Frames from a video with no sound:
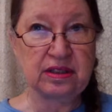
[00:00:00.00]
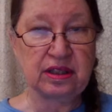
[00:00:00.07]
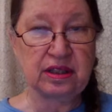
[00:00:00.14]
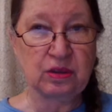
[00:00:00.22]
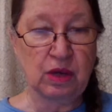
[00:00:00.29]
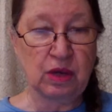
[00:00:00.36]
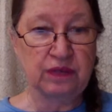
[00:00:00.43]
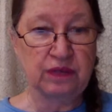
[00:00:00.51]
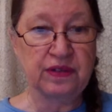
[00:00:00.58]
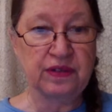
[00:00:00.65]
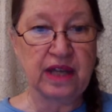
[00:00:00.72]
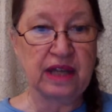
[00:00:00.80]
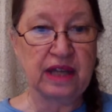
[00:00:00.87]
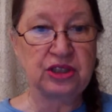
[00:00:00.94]

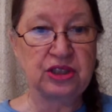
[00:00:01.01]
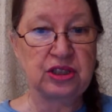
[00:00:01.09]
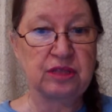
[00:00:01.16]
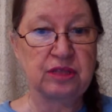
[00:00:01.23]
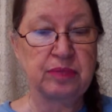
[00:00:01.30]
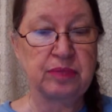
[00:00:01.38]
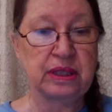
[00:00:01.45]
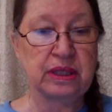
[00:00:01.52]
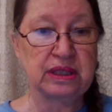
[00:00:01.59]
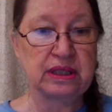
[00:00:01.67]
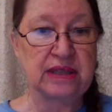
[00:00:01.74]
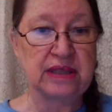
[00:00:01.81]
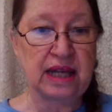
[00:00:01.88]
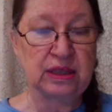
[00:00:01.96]
qualification, because
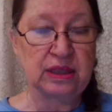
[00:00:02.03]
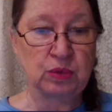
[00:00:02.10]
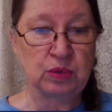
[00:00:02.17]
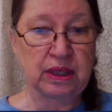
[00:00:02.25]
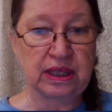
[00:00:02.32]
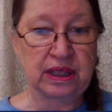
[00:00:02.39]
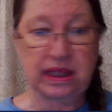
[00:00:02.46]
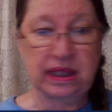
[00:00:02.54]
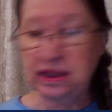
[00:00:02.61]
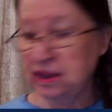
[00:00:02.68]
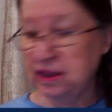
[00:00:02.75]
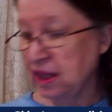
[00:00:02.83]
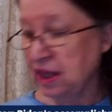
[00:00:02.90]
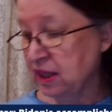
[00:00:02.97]
that is what he has
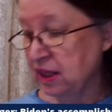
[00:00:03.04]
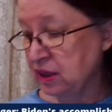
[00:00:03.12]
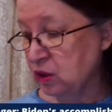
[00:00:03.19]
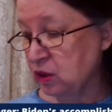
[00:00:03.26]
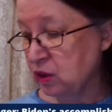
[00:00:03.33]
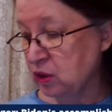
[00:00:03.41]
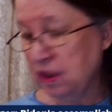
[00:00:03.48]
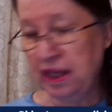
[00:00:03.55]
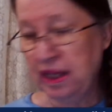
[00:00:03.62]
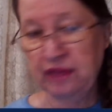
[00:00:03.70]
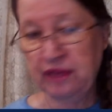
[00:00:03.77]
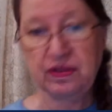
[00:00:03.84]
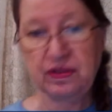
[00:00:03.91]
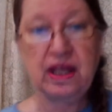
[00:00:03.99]
done his whole
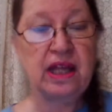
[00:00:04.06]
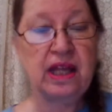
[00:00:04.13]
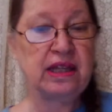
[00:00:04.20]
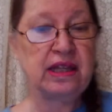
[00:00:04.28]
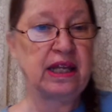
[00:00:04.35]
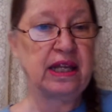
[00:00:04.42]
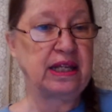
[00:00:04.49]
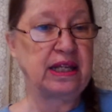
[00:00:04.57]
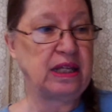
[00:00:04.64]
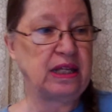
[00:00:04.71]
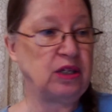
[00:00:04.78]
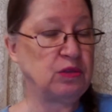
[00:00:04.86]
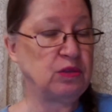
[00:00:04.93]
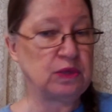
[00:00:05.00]
life, that
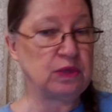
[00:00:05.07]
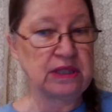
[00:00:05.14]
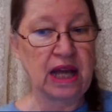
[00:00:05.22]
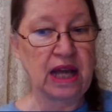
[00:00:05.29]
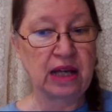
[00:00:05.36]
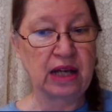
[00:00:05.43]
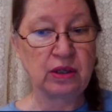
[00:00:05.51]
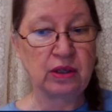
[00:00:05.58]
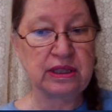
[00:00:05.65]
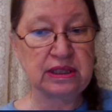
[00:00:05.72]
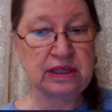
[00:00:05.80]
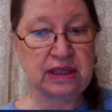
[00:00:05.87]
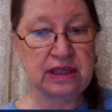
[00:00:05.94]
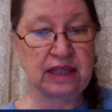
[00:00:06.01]
he was not going to
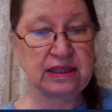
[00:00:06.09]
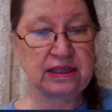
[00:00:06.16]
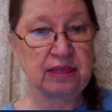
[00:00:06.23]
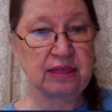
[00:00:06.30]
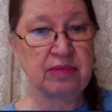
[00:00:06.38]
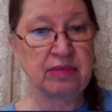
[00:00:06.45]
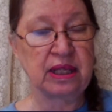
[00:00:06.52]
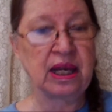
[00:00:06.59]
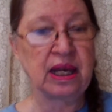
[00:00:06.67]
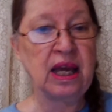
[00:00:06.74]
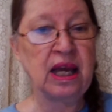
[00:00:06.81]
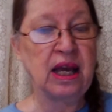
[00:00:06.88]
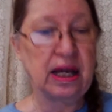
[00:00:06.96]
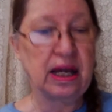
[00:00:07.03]
say something
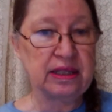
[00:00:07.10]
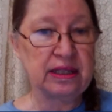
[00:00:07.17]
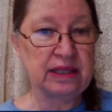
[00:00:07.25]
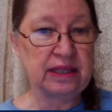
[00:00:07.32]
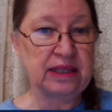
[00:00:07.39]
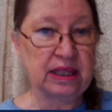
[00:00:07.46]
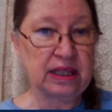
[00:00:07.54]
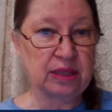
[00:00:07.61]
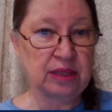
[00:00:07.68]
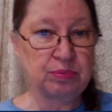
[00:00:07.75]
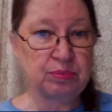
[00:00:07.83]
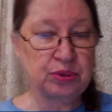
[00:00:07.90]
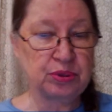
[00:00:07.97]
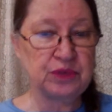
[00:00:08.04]
unless he could
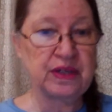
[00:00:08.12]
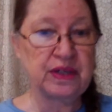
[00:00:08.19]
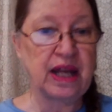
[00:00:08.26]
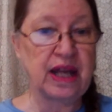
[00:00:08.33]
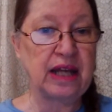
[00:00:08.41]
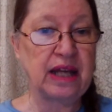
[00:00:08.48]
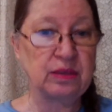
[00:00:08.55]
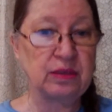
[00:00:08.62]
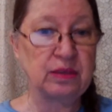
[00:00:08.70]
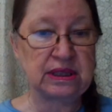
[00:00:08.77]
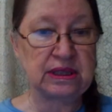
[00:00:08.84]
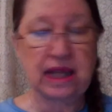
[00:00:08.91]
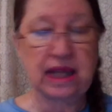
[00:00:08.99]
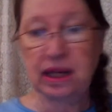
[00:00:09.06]
prove it and it would
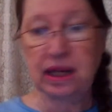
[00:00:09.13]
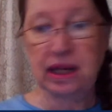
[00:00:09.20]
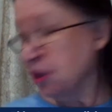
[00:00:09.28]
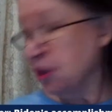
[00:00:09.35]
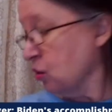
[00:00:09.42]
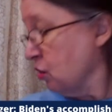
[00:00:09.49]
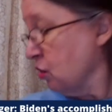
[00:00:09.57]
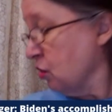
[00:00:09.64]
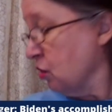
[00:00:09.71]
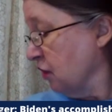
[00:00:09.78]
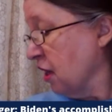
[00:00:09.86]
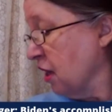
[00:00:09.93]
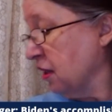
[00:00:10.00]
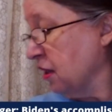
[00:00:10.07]
stand up in a court of
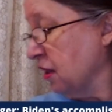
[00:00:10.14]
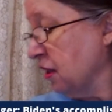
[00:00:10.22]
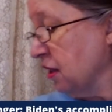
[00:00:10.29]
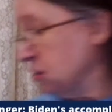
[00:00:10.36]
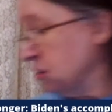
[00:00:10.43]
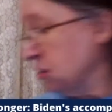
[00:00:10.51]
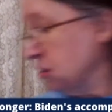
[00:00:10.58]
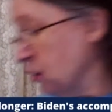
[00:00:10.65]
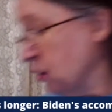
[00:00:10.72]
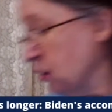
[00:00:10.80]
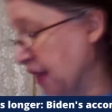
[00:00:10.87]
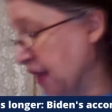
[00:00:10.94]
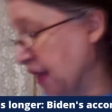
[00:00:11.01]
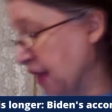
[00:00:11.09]
law. So
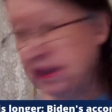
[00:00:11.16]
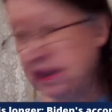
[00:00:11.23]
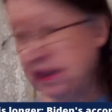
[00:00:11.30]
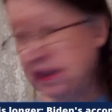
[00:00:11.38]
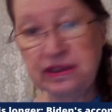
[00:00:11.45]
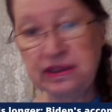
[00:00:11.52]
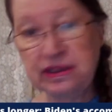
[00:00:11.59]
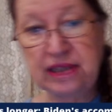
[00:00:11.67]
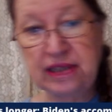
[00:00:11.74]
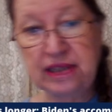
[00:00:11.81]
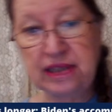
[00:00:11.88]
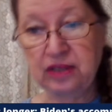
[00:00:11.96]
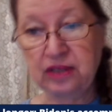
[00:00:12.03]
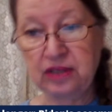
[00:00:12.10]
that's Larry's
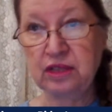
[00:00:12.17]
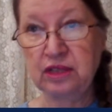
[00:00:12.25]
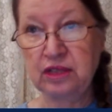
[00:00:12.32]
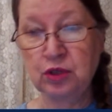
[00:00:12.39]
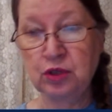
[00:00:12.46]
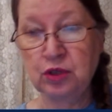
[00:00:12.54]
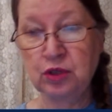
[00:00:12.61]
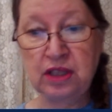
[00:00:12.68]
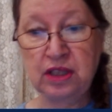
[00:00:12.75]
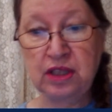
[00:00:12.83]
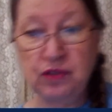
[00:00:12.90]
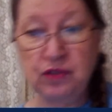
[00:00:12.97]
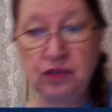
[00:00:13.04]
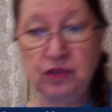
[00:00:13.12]
standard. If you
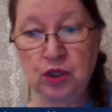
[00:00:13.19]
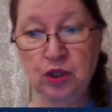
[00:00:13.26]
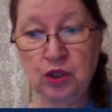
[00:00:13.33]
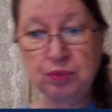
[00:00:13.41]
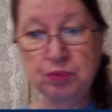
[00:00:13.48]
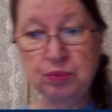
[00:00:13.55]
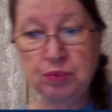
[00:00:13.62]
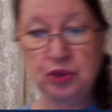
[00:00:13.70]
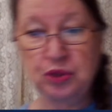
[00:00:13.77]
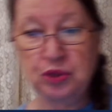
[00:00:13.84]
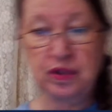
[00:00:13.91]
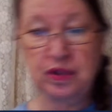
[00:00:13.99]
can prove,